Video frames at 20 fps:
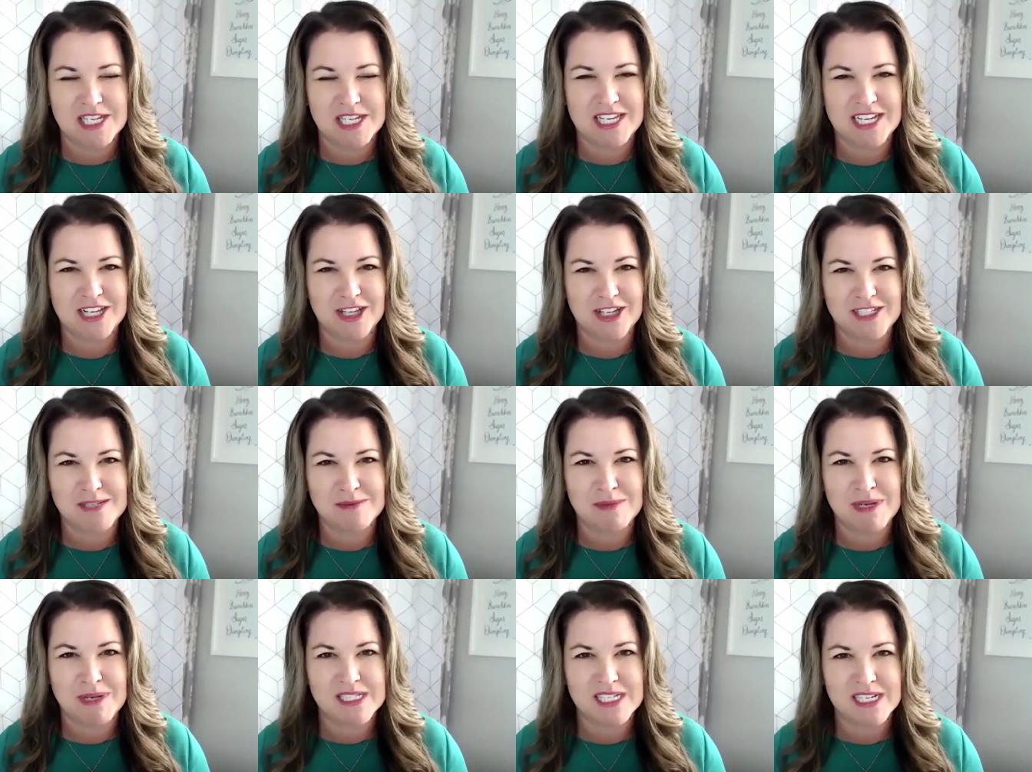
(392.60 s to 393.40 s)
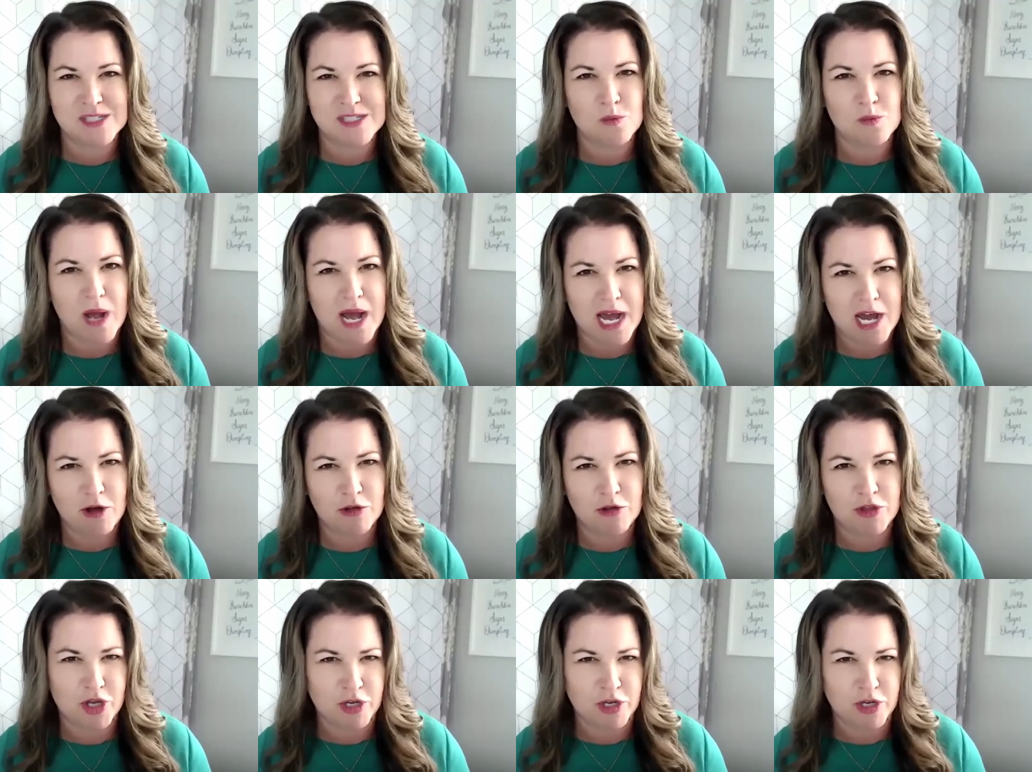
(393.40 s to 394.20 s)
looks at me and says,
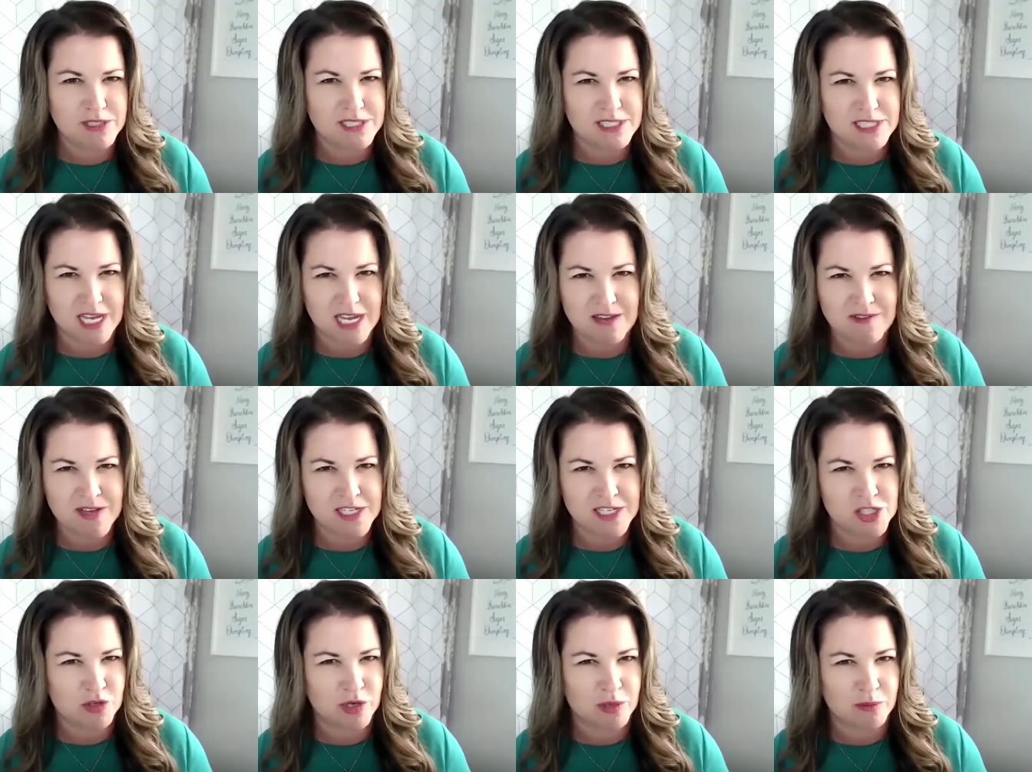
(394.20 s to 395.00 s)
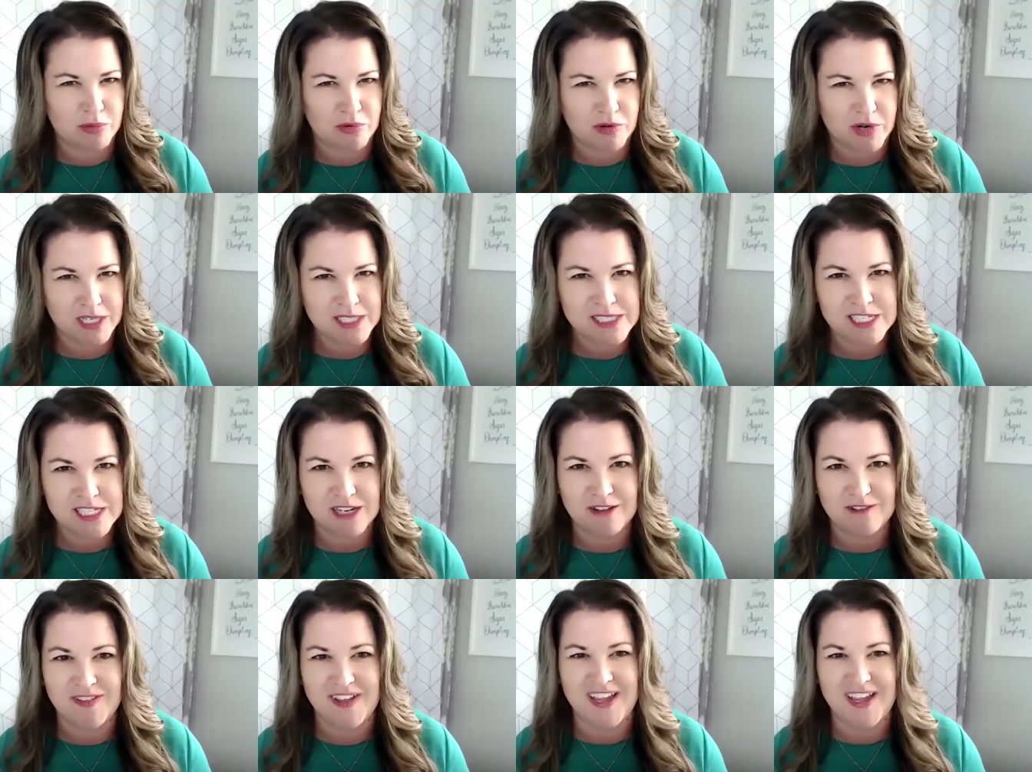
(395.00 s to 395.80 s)
wow, those savings are
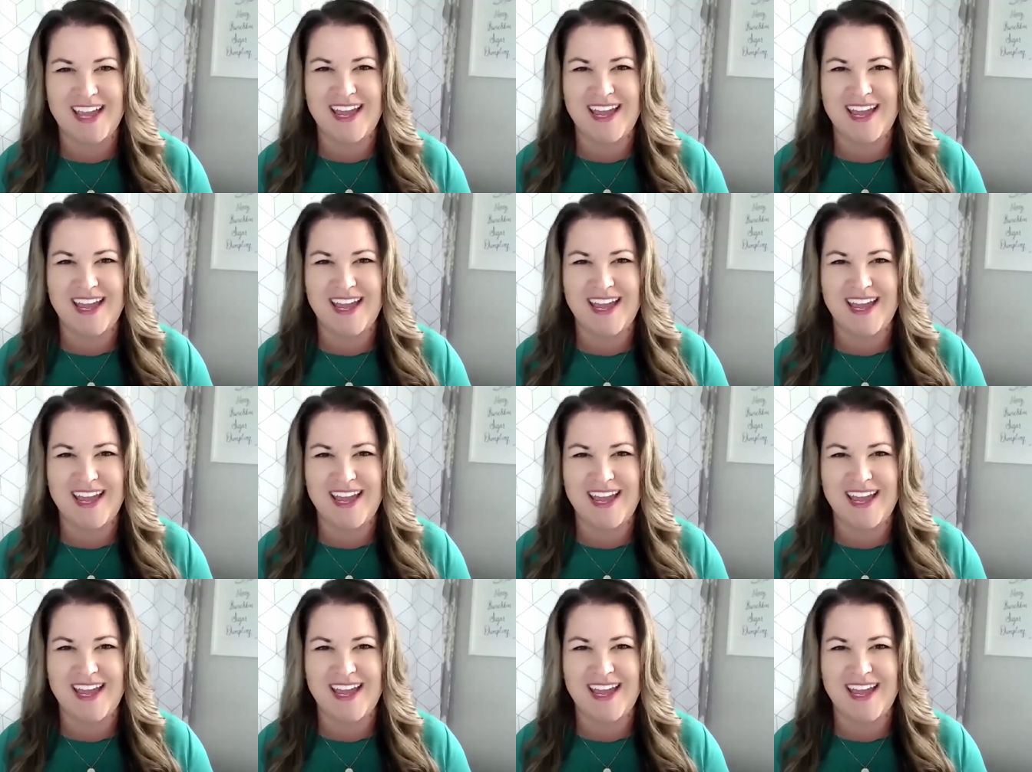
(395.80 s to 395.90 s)
impressive.